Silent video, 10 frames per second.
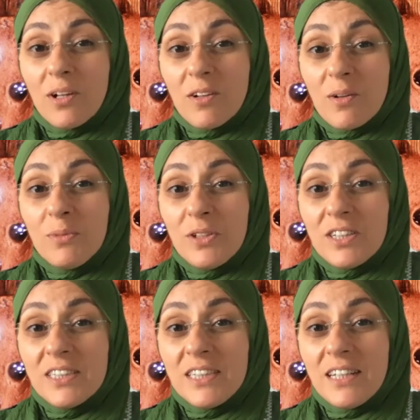local
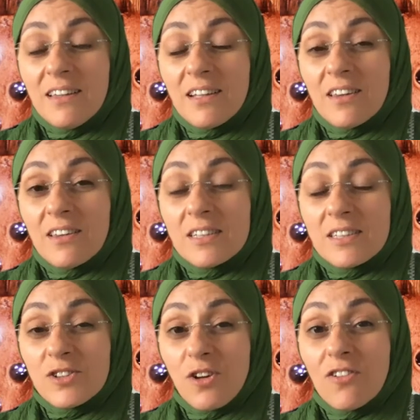community the
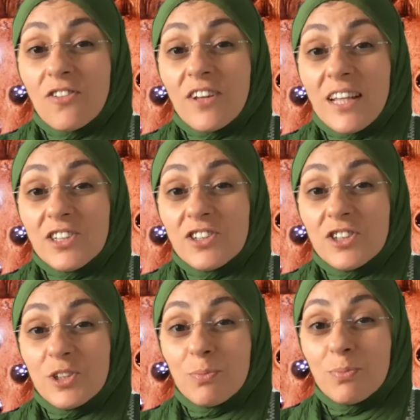strong
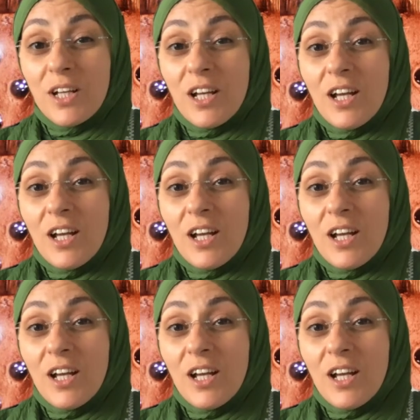relationship